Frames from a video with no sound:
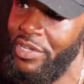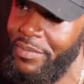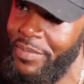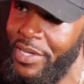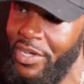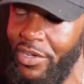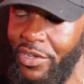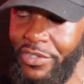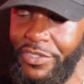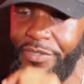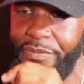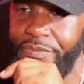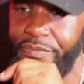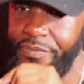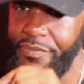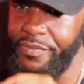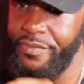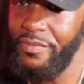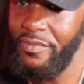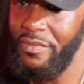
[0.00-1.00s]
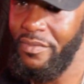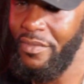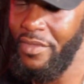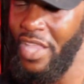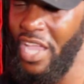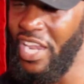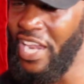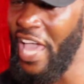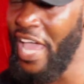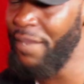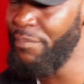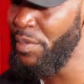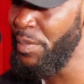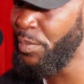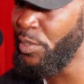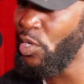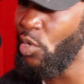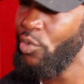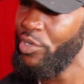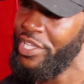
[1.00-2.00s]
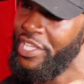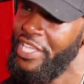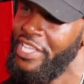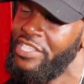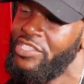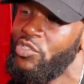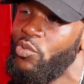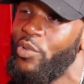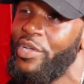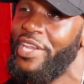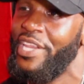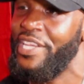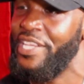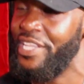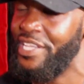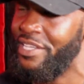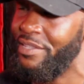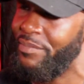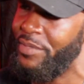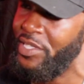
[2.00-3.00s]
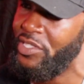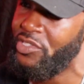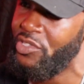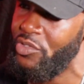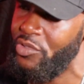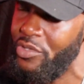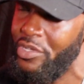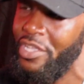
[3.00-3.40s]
community, because a lot of people don't get to where they need to be